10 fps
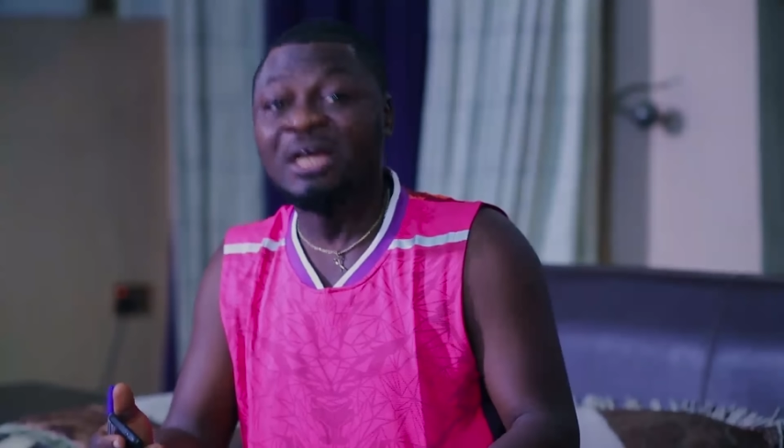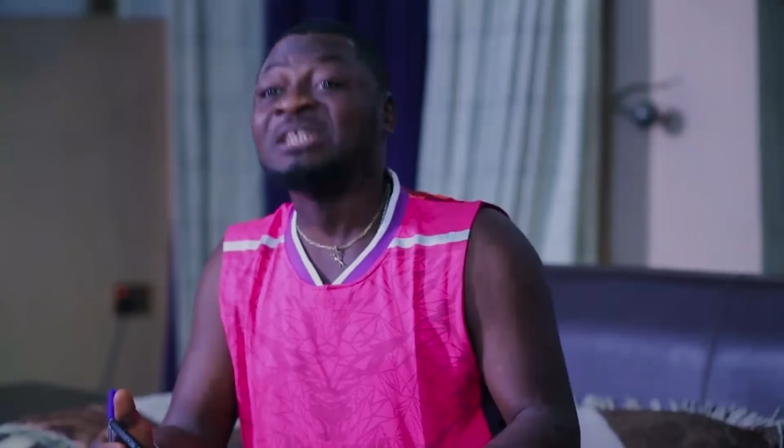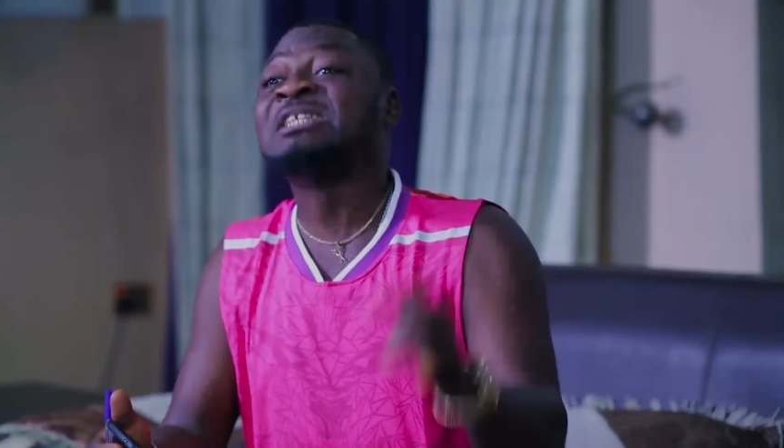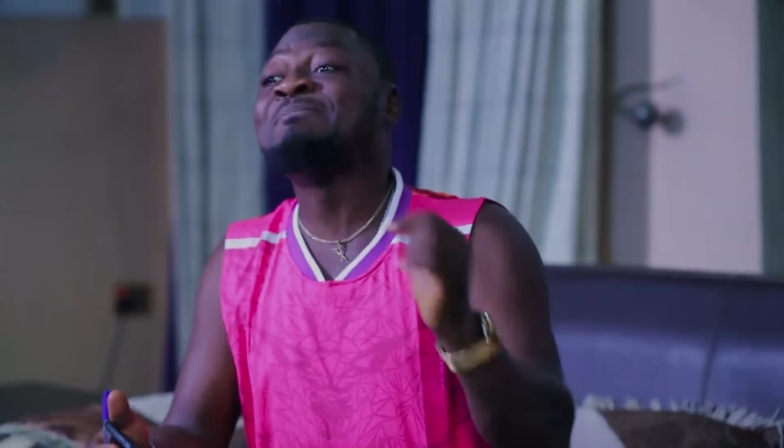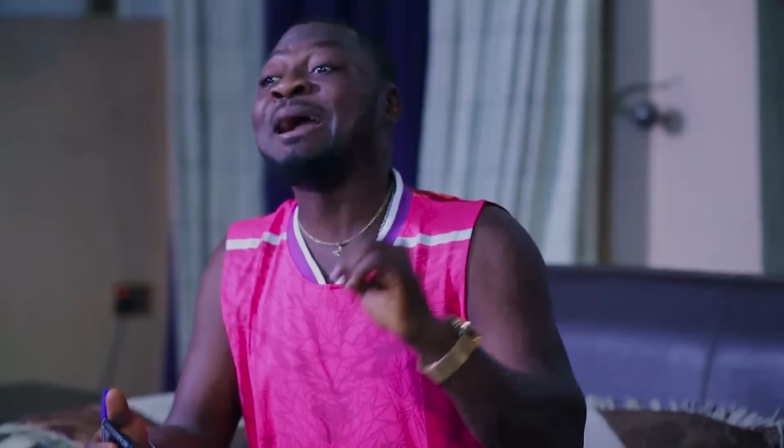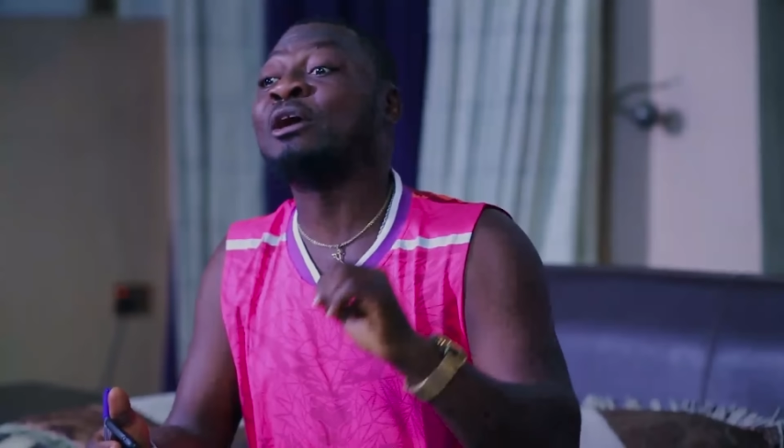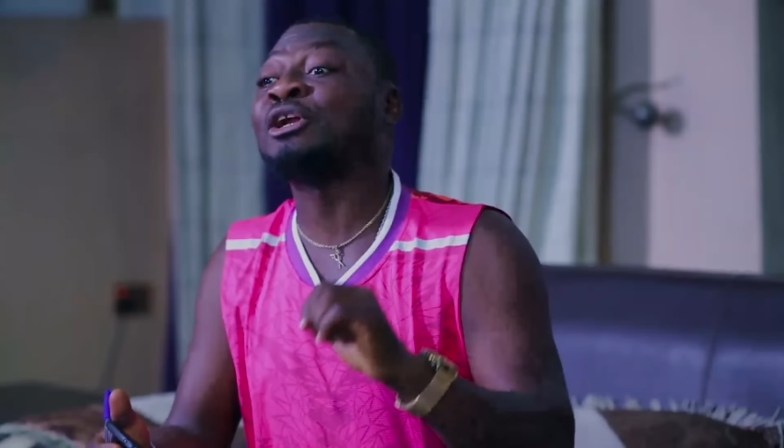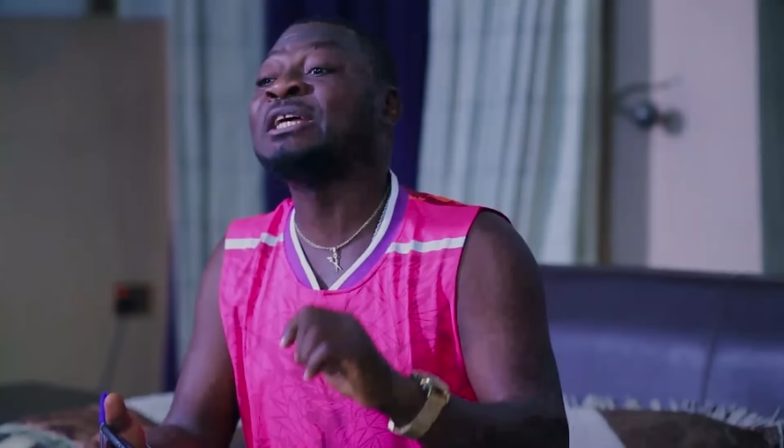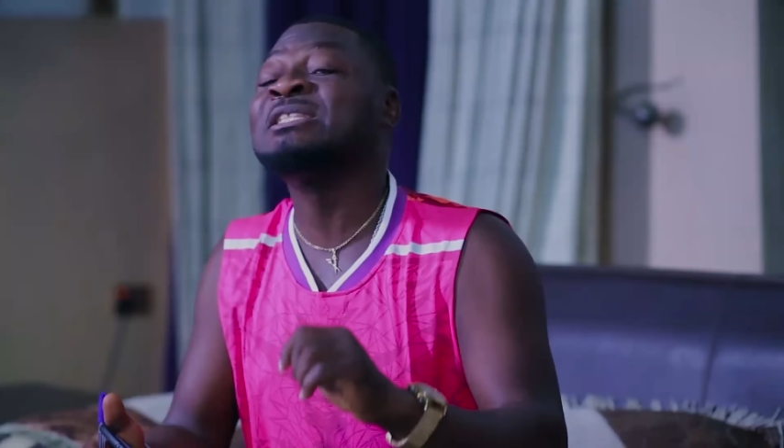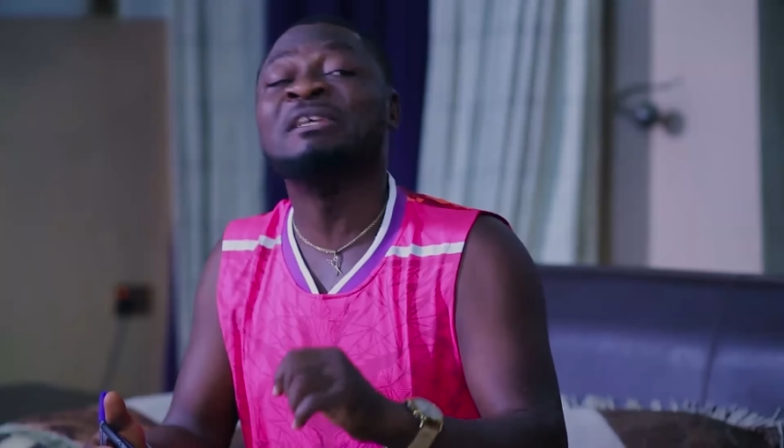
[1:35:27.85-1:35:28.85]
She's my
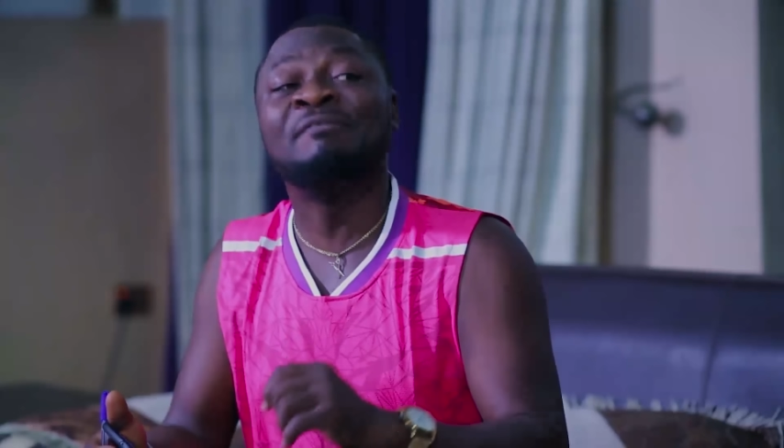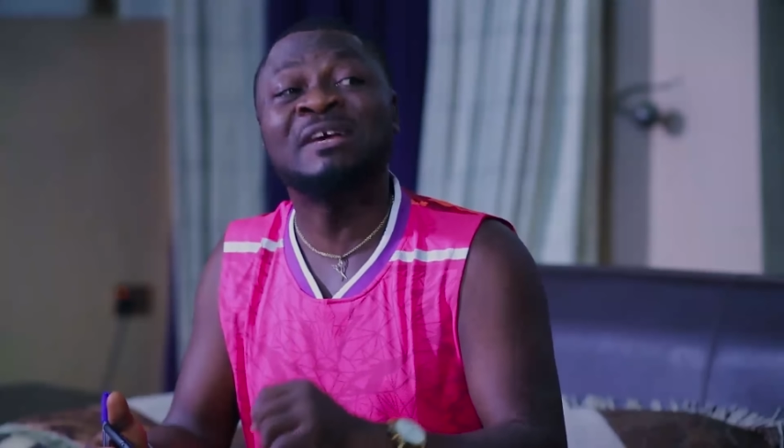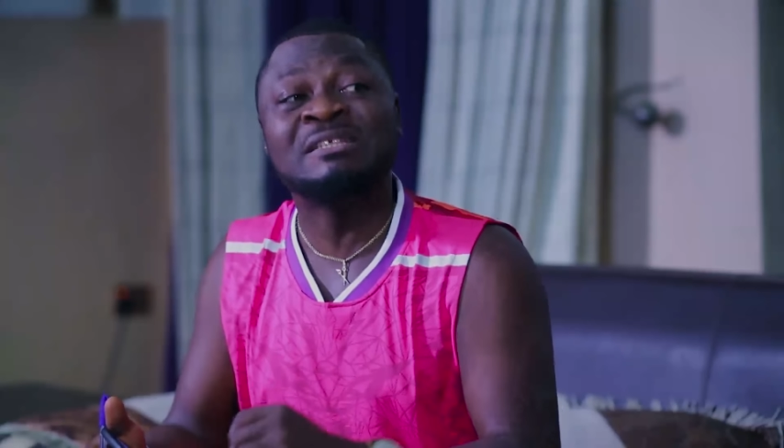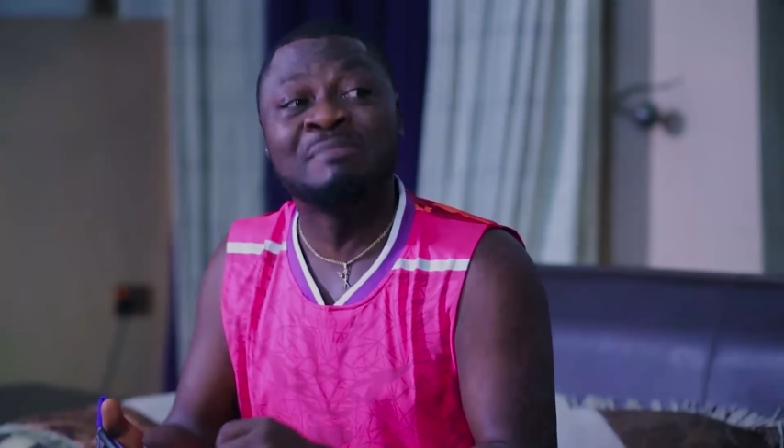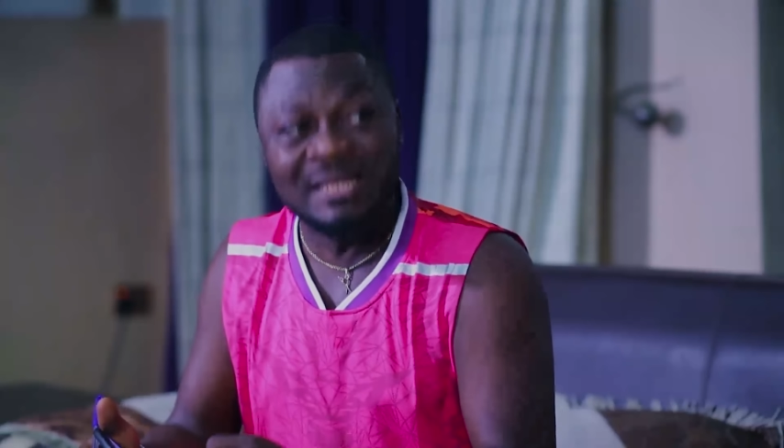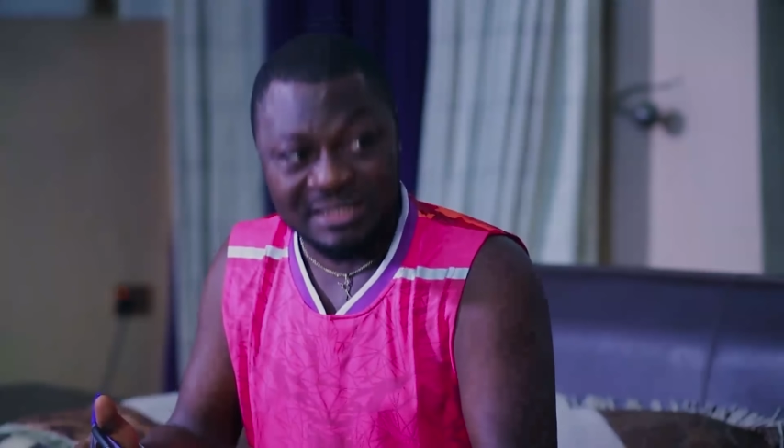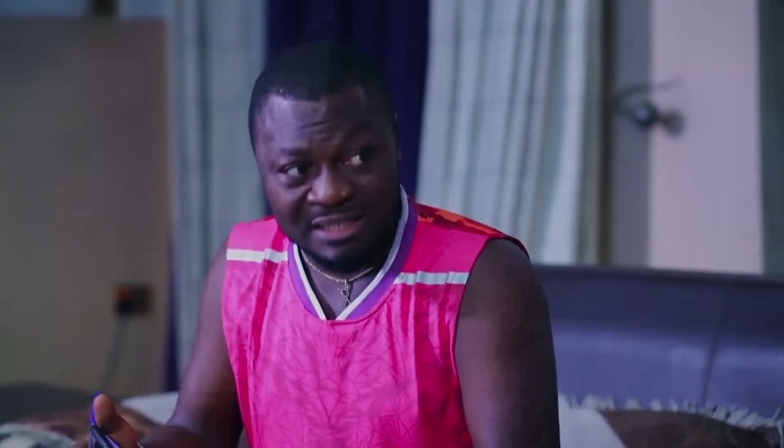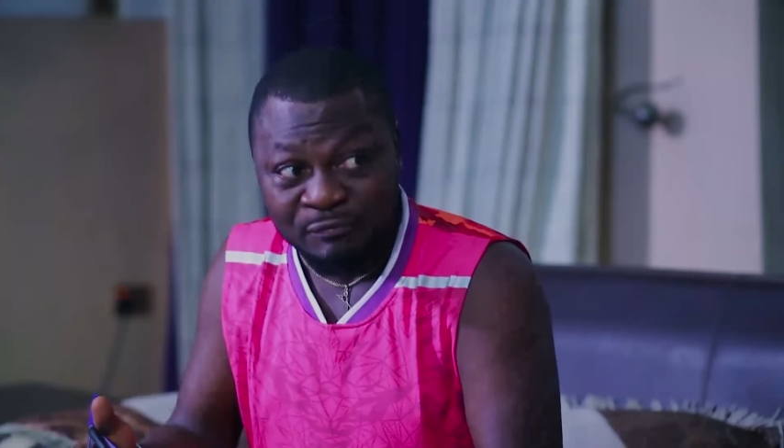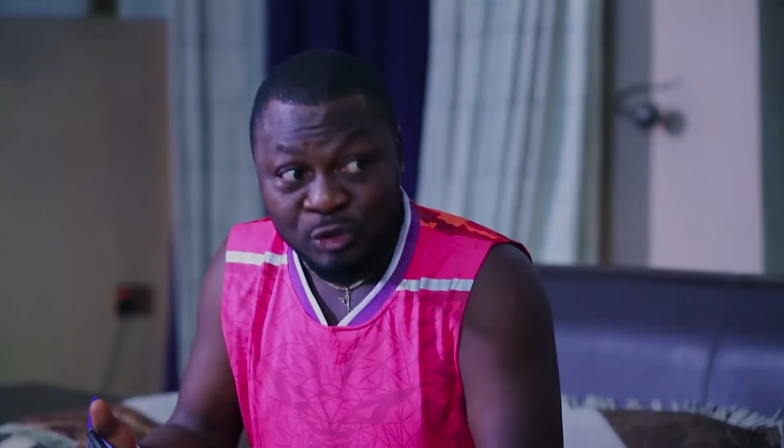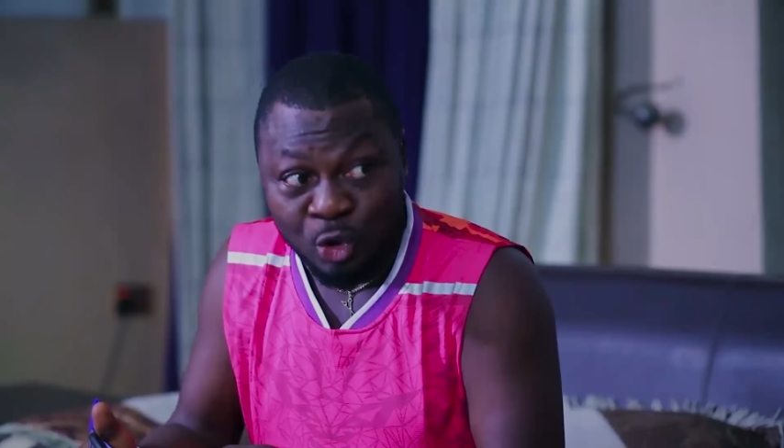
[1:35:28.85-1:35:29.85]
current investment,
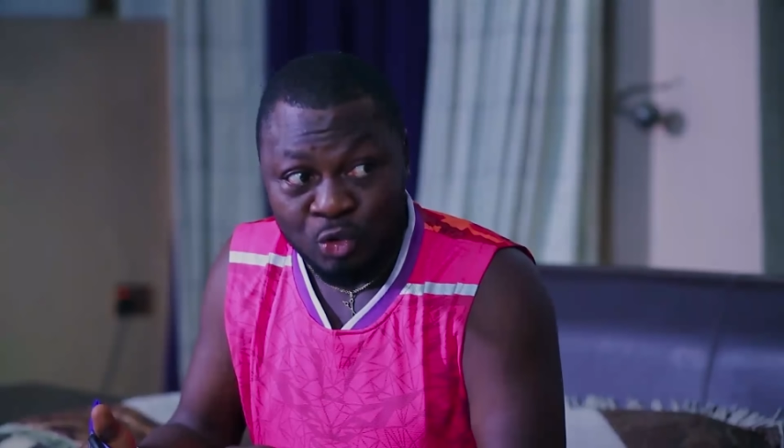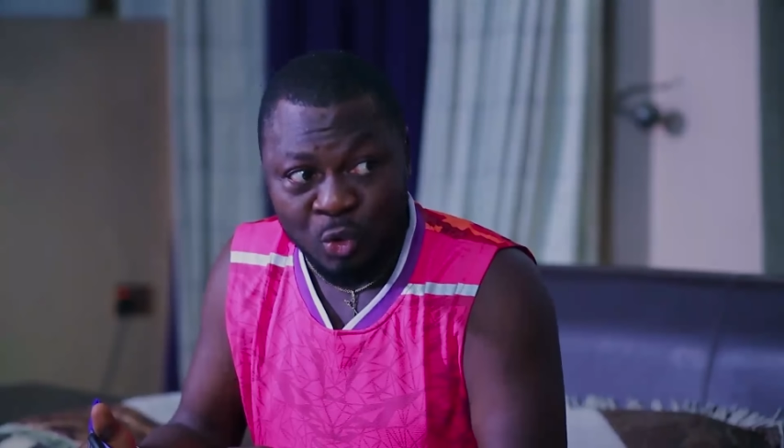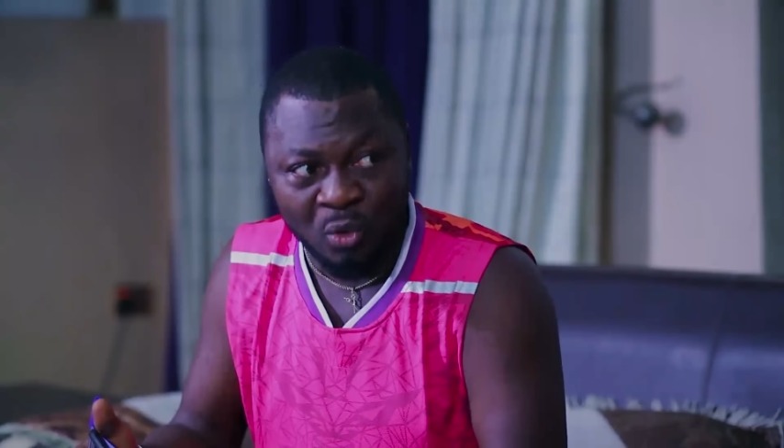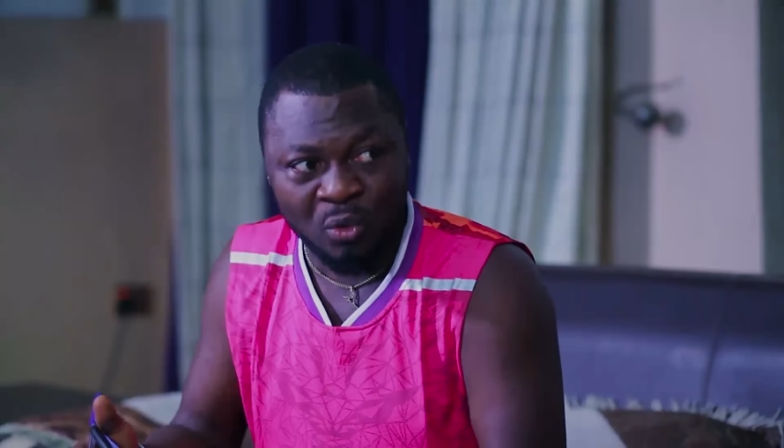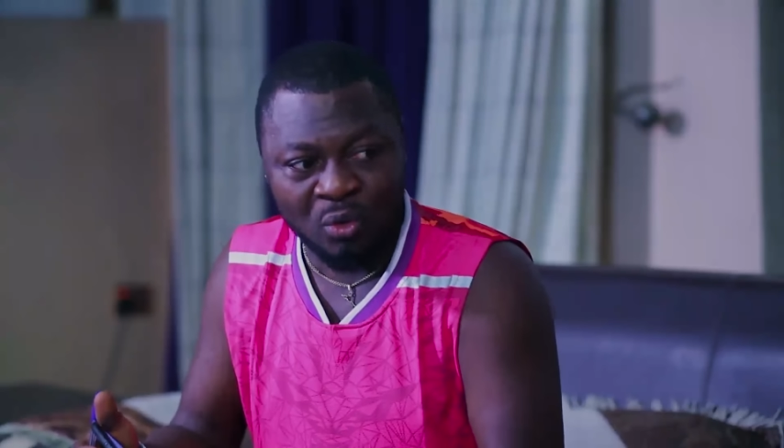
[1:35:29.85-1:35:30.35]
if you don't know.